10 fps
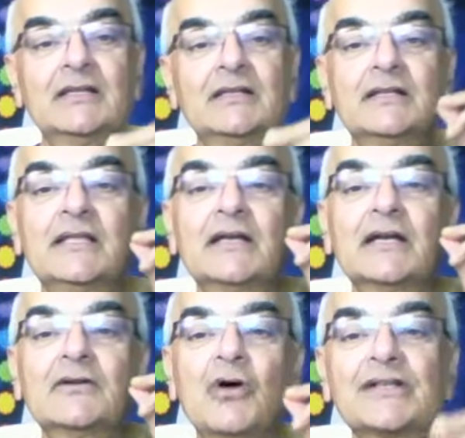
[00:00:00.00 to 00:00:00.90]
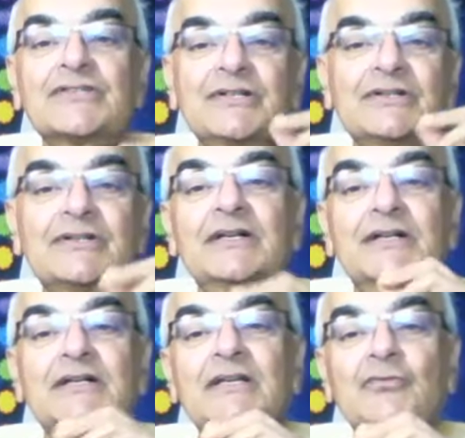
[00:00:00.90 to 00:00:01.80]
that they get
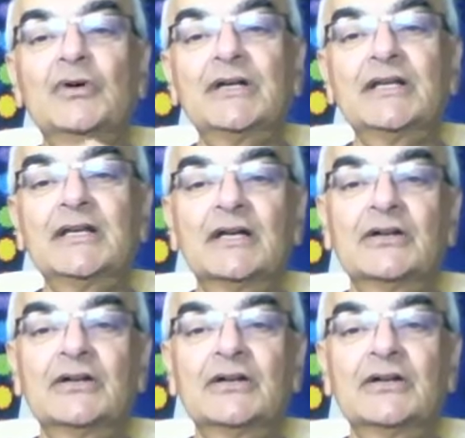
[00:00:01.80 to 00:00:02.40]
concentrated in one area